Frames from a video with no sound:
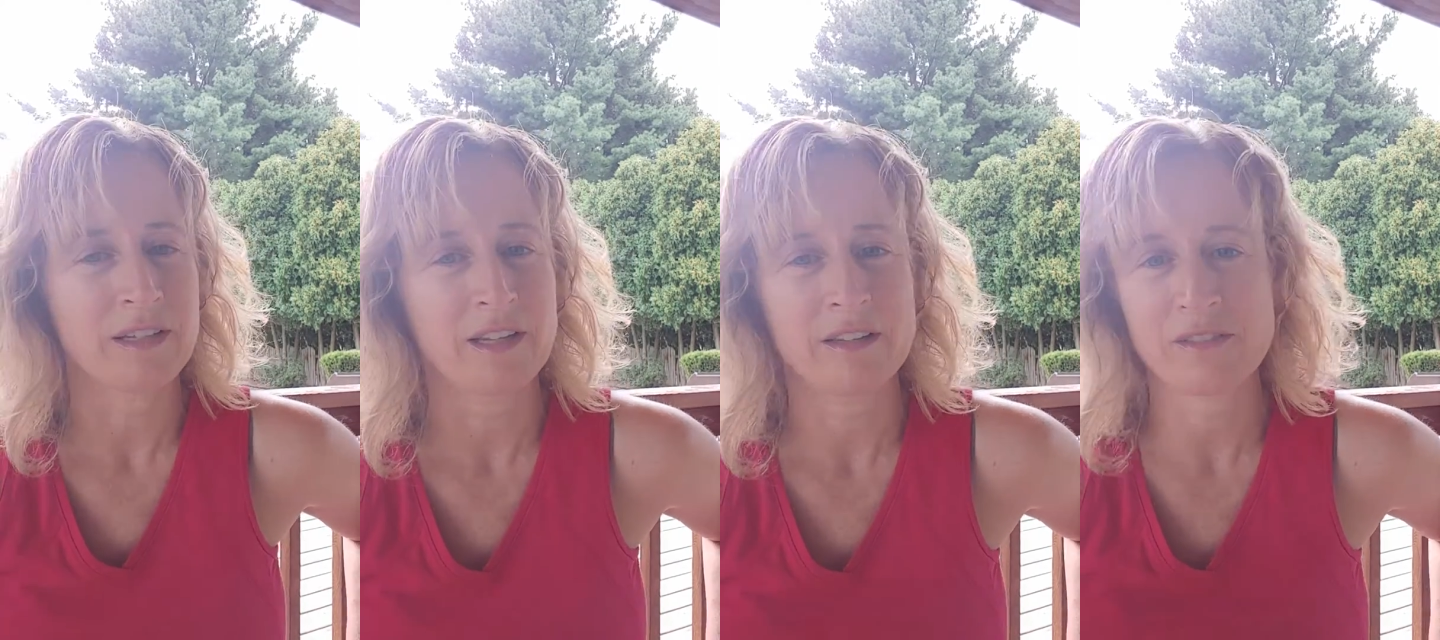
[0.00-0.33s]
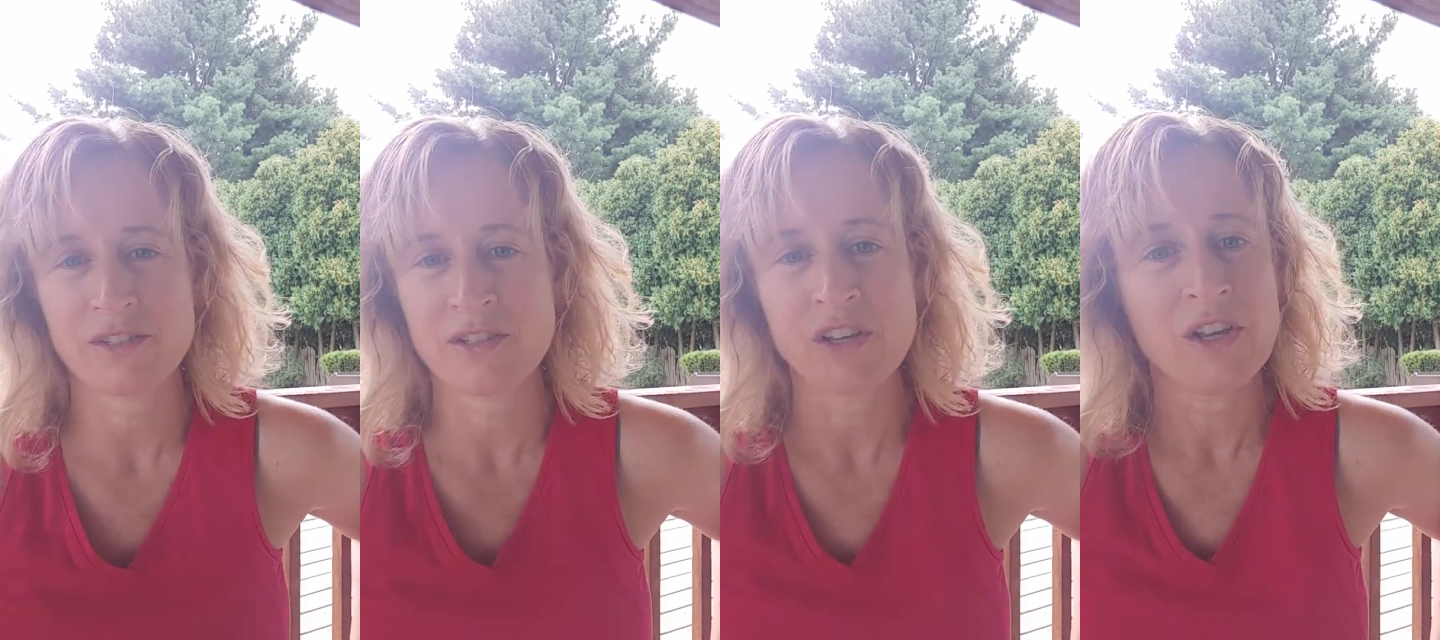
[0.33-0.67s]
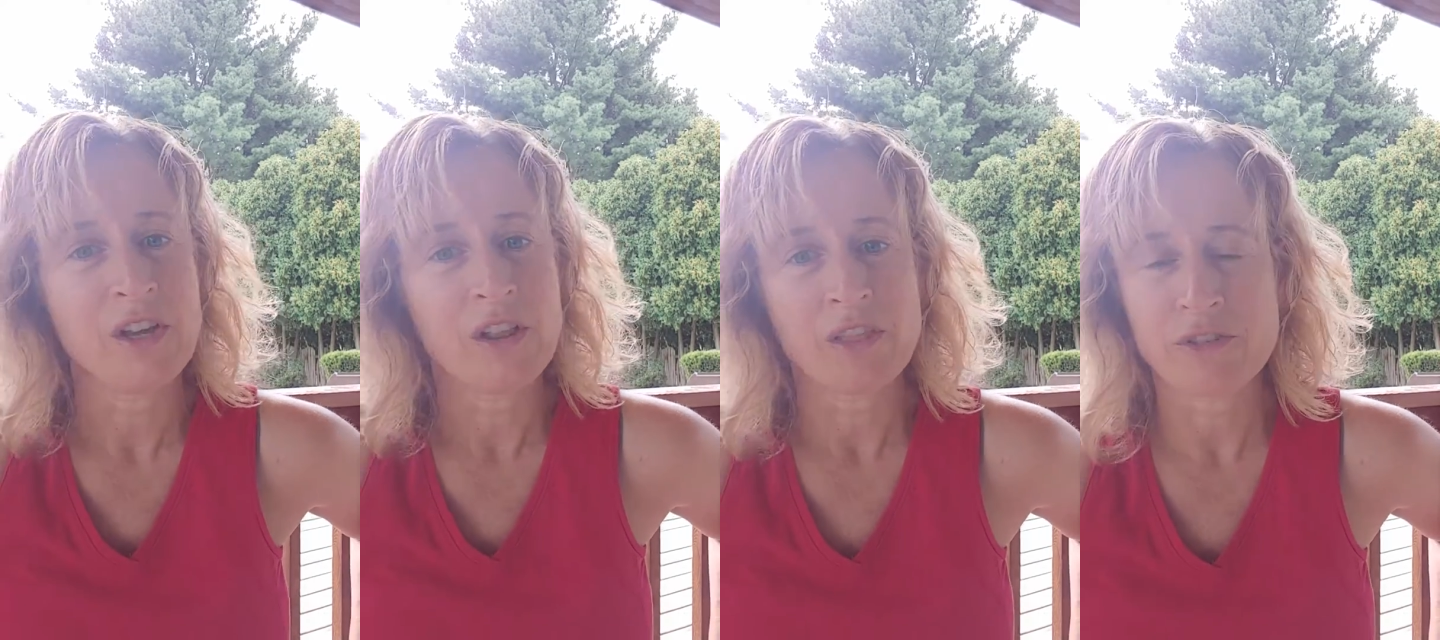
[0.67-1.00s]
and
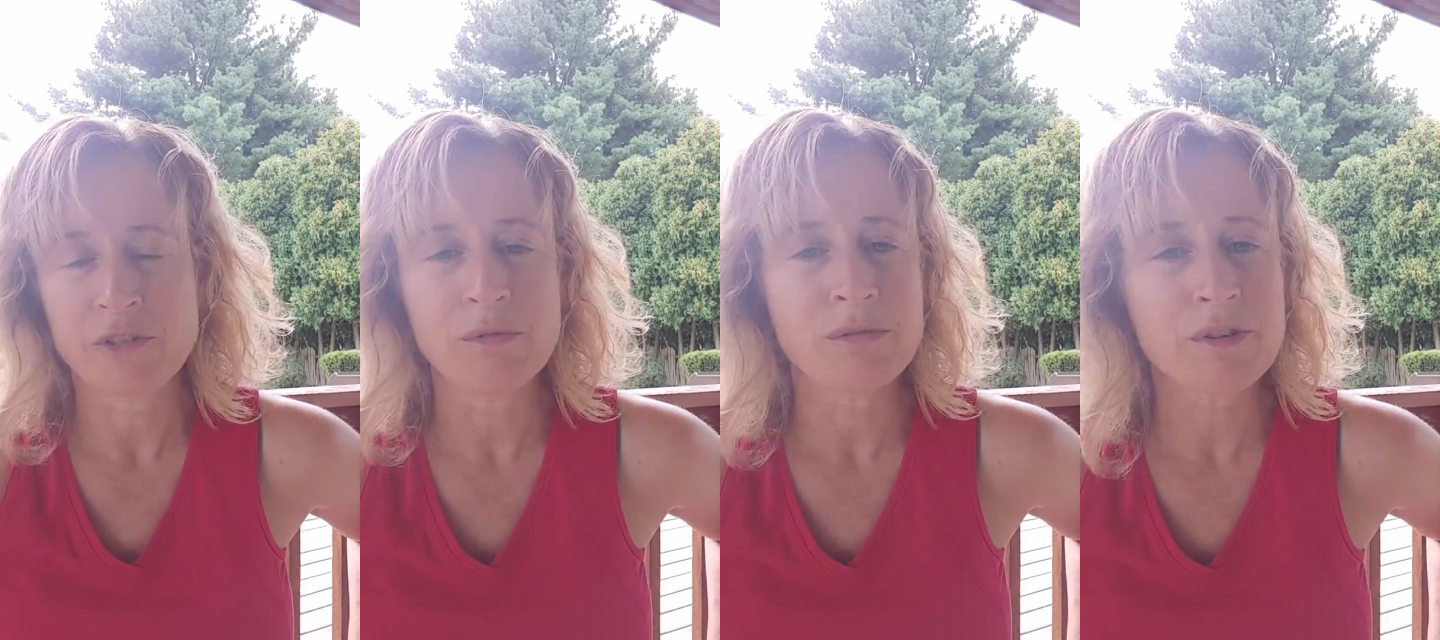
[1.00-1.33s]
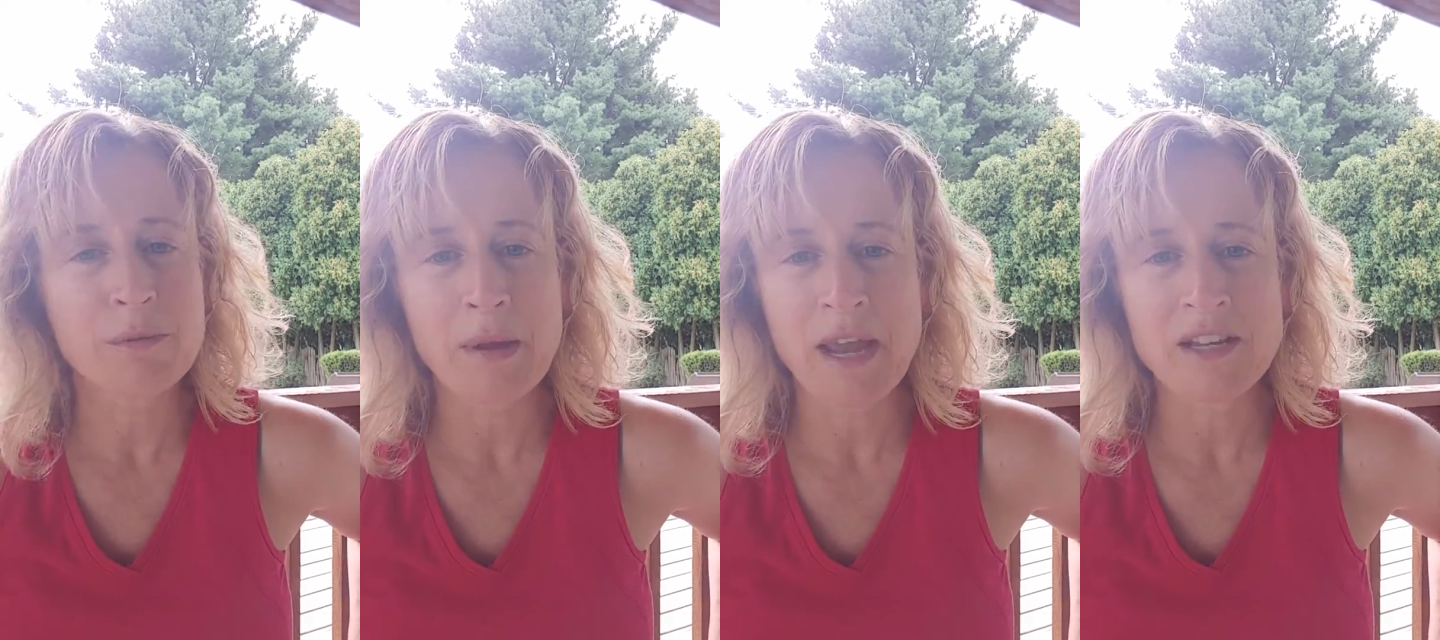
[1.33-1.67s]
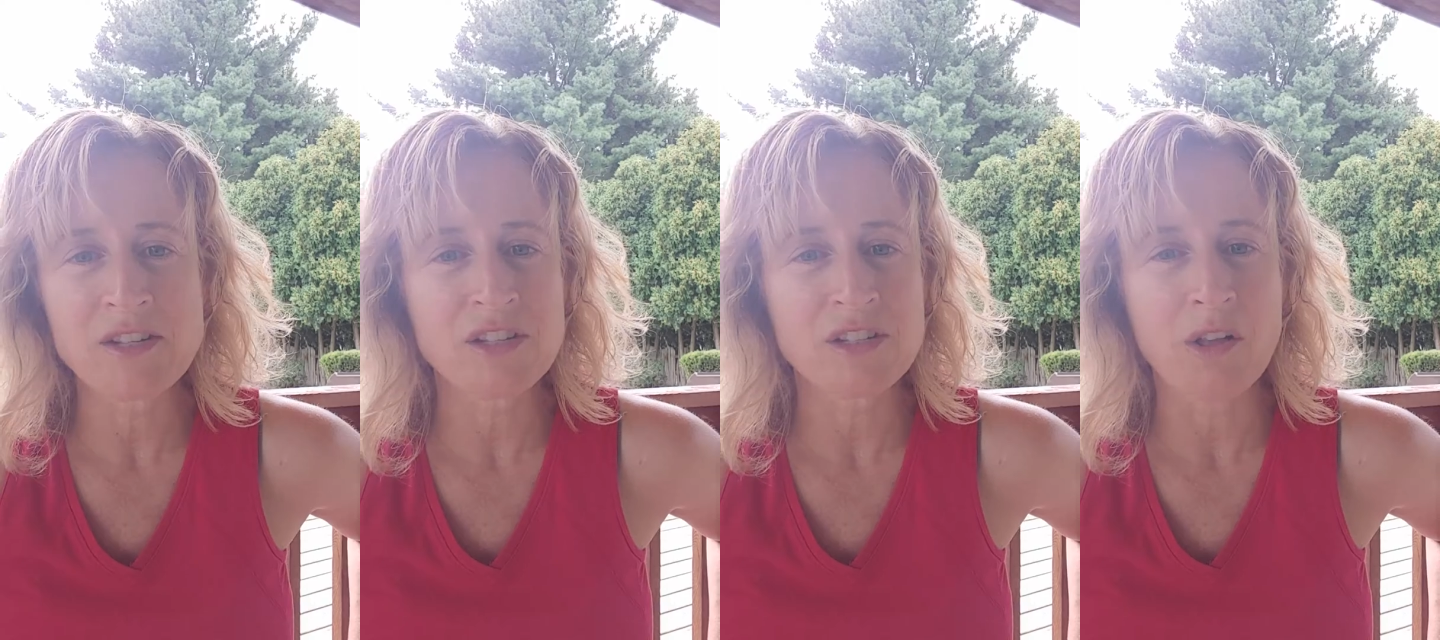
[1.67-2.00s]
two, three
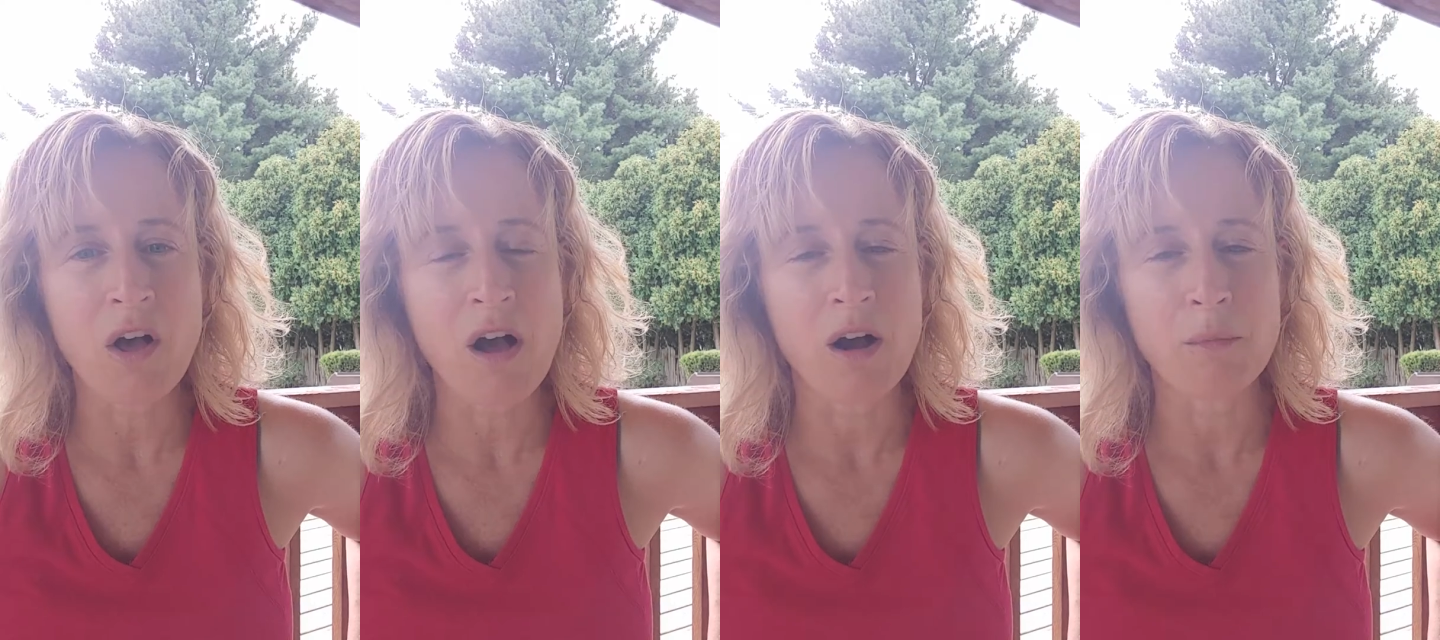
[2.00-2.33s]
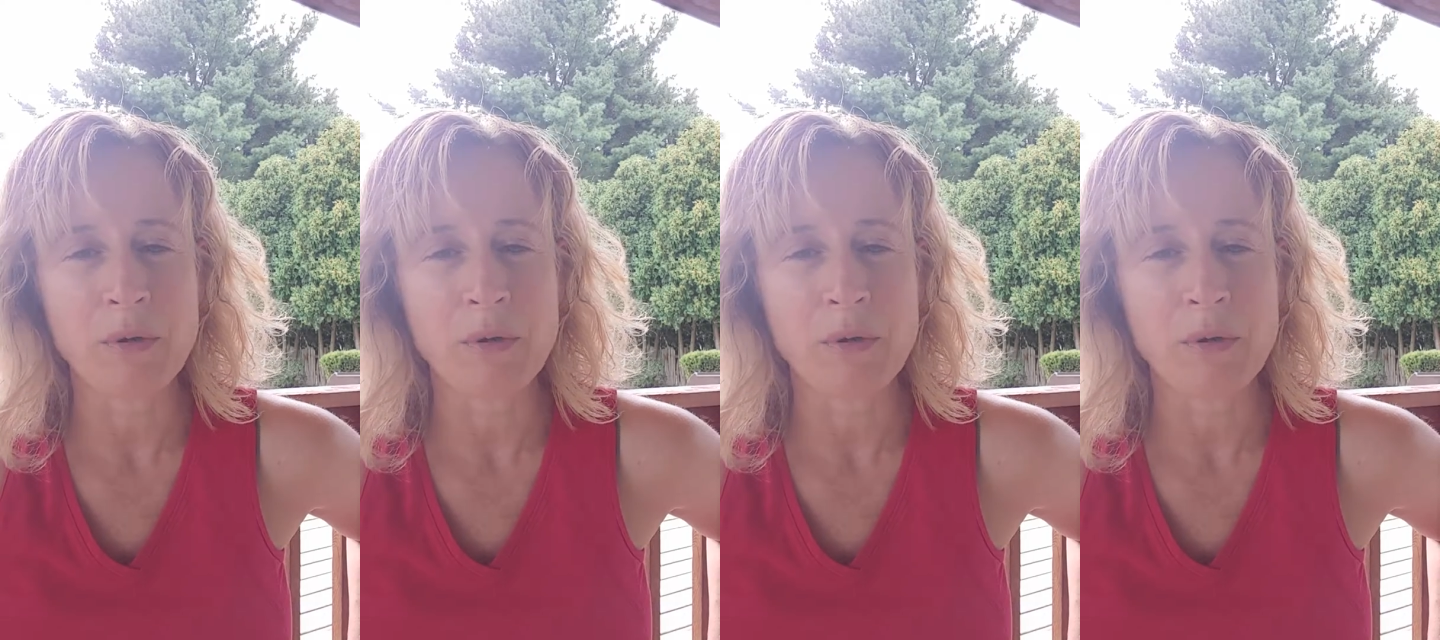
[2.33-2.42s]
pages long.